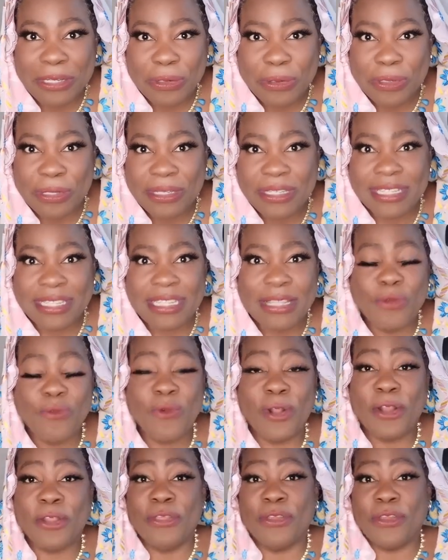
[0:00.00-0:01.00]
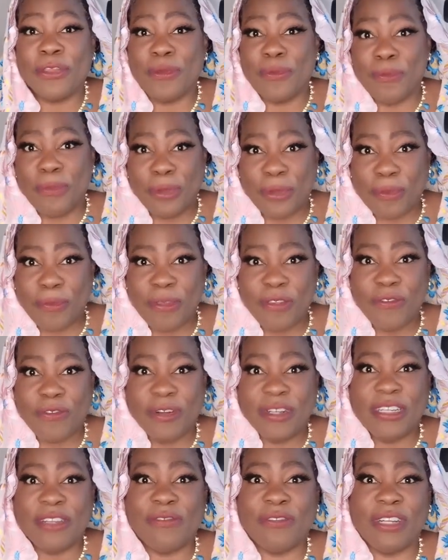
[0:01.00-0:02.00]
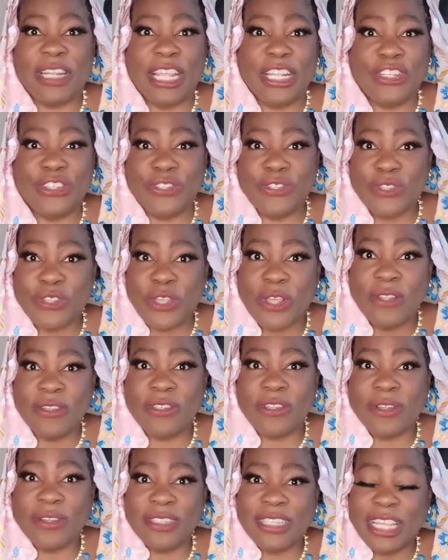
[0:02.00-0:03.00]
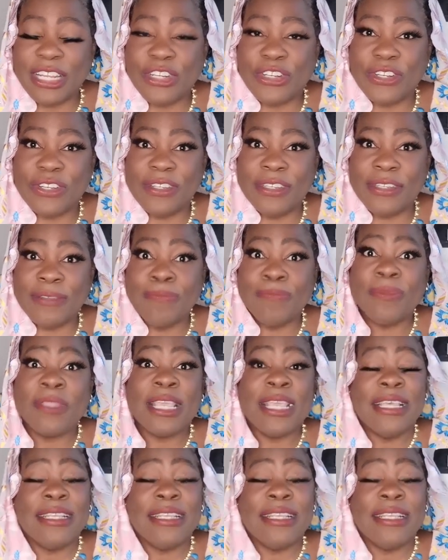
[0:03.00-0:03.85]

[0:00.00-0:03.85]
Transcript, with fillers: you will see where you can book me for divinations, consultations,